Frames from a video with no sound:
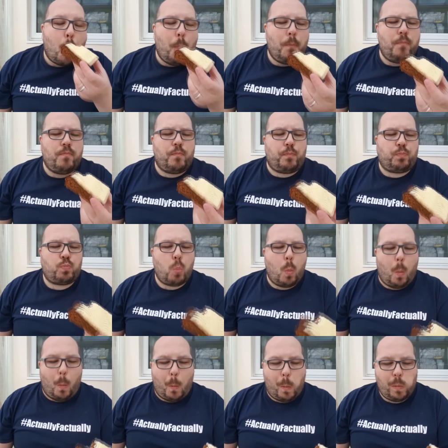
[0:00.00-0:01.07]
Mmm.
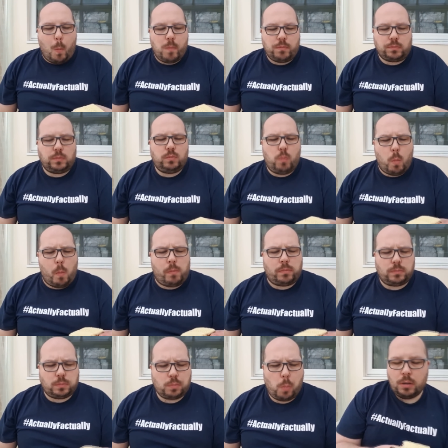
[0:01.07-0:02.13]
Mmm.
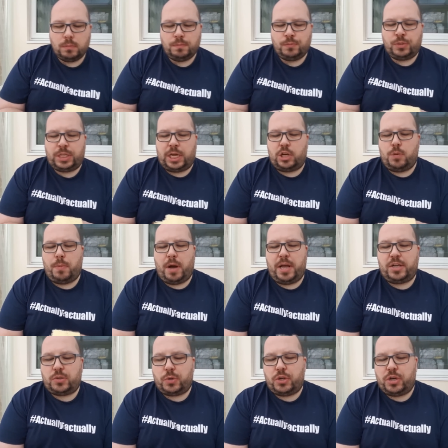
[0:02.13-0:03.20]
Second you bite
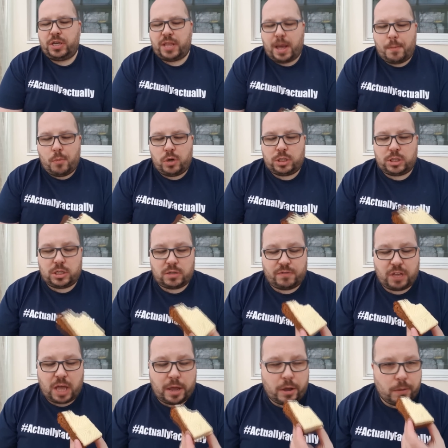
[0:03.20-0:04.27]
until you get that moistness of the
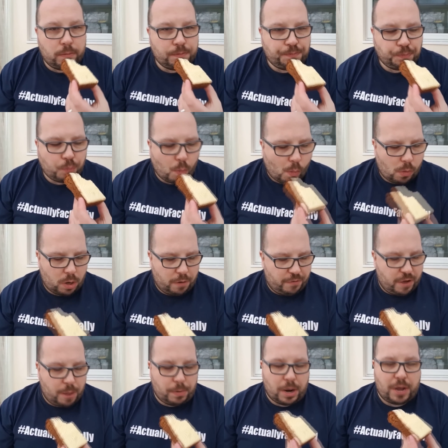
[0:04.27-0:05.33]
cake.
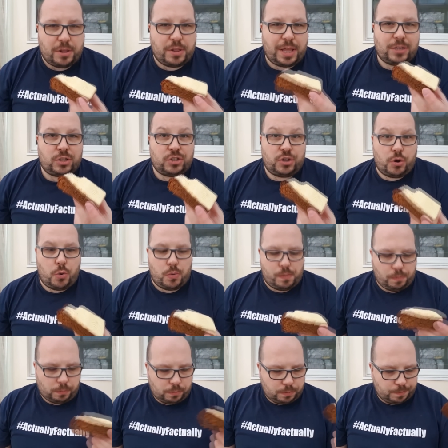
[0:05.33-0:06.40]
Fair play that that's still,
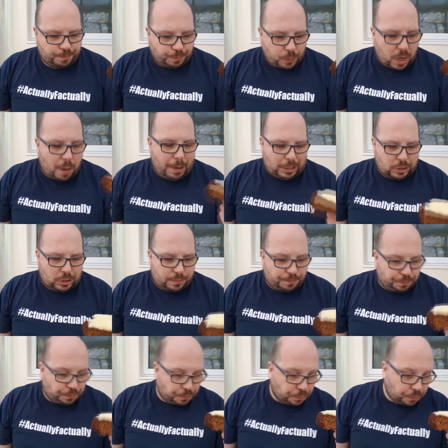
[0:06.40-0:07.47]
I imagine,
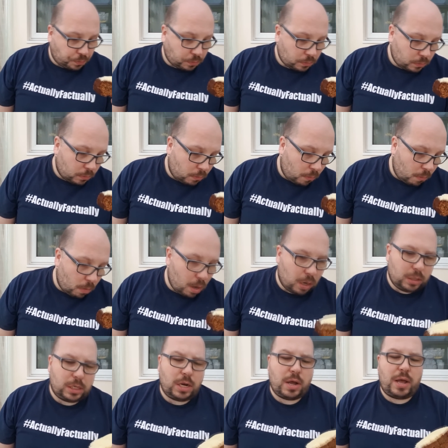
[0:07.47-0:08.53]
I
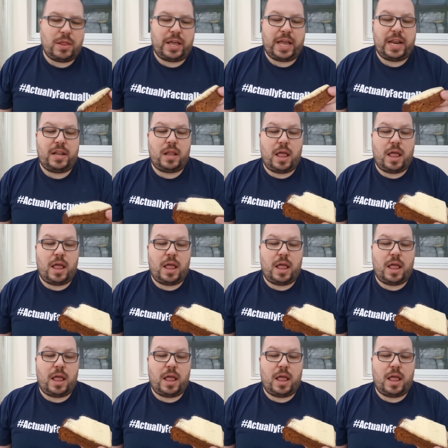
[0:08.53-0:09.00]
don't know how they get it